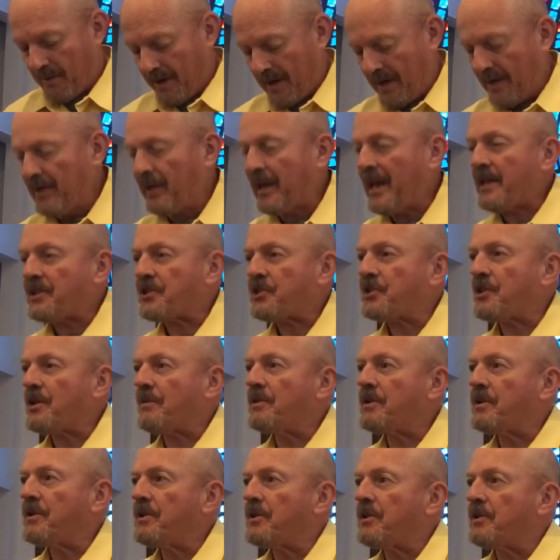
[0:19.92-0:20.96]
In the last
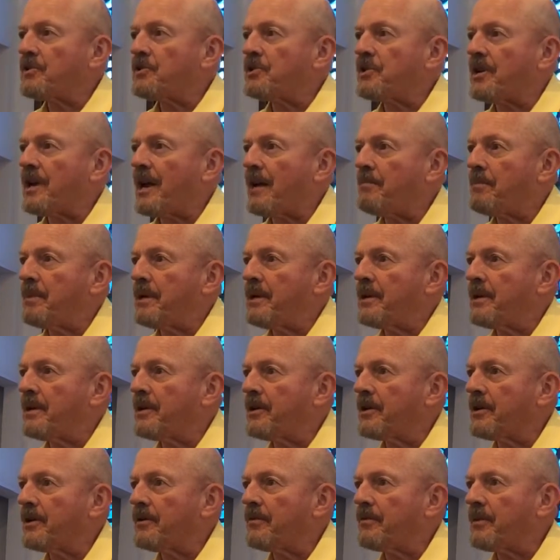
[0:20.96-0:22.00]
7 years that I've been
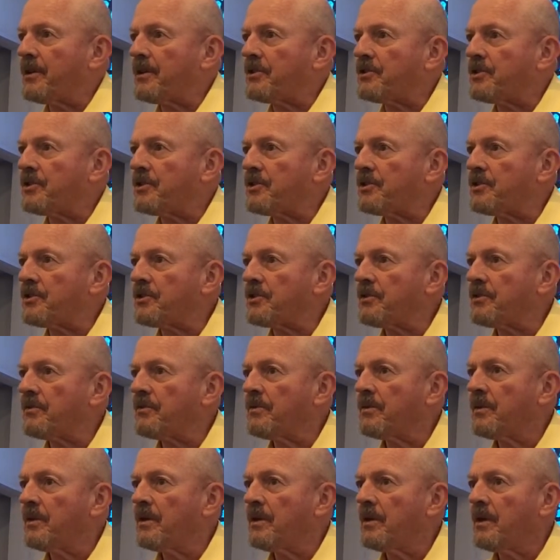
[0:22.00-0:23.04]
here, this is
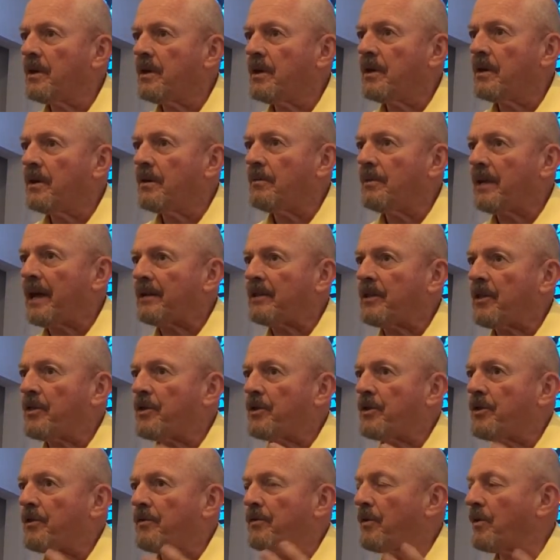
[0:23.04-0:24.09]
like the
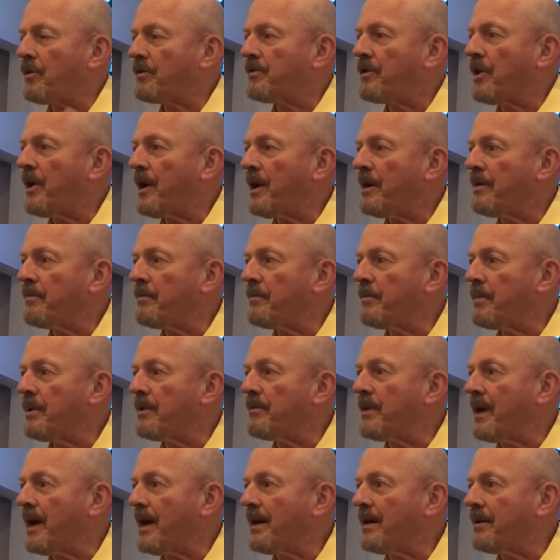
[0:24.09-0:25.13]
third or fourth time
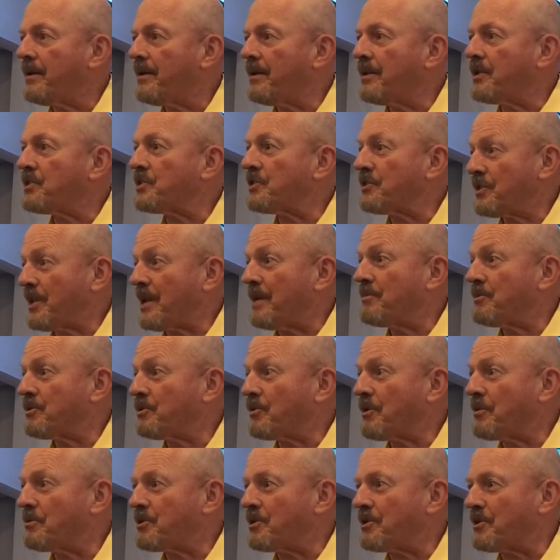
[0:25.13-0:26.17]
we've had this same
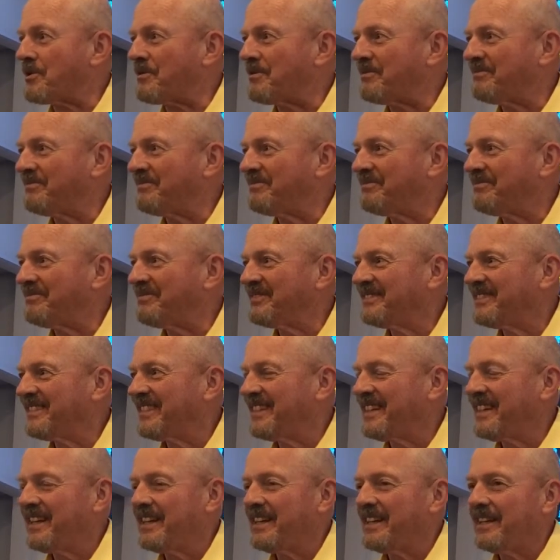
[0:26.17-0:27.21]
scripture.
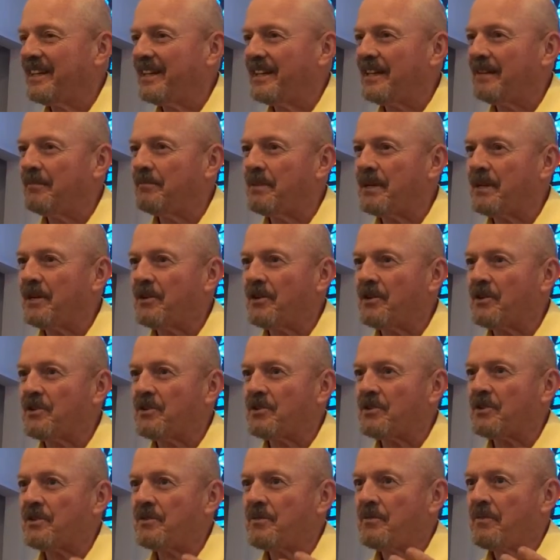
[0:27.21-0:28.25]
And
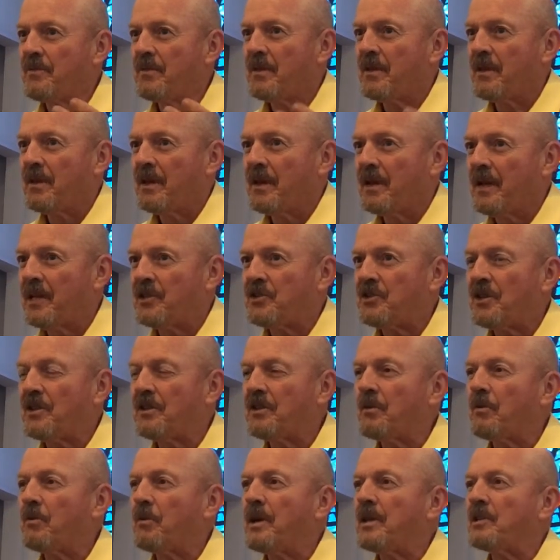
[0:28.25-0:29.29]
because it's
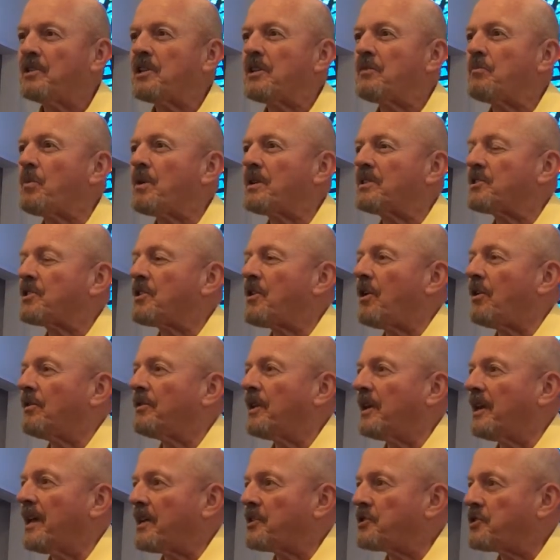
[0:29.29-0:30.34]
in what's called
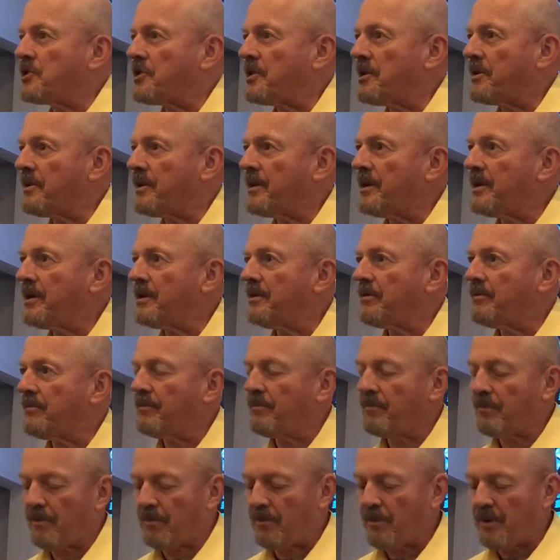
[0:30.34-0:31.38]
the lectionary
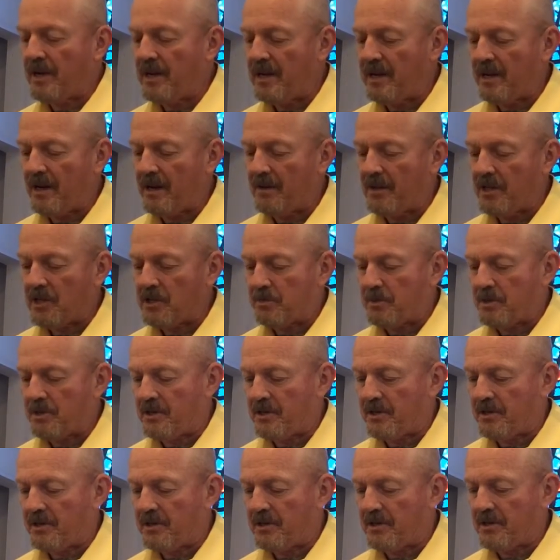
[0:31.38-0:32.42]
for reading on this
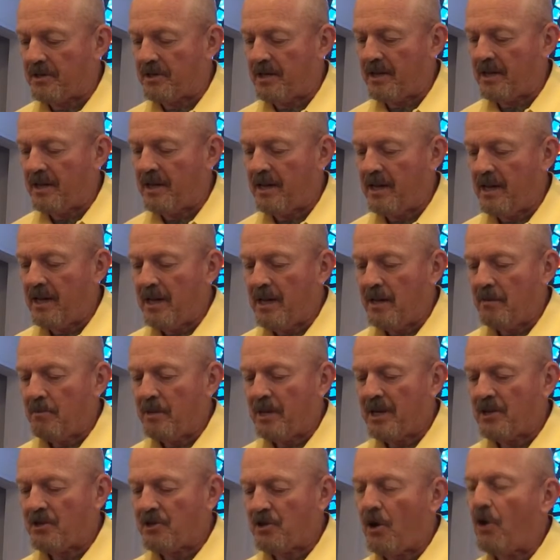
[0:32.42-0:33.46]
particular day,
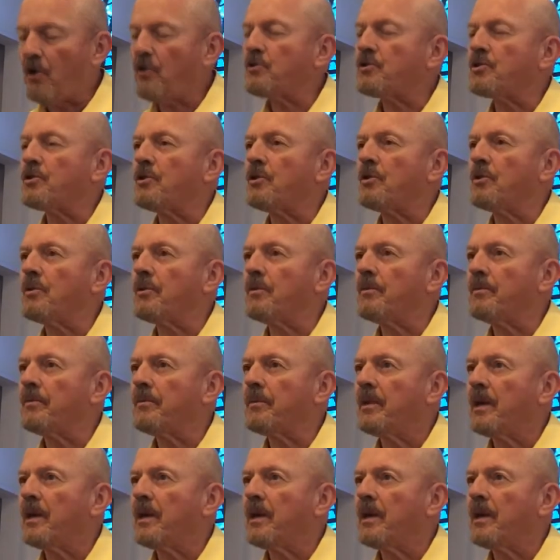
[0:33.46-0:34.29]
but it's also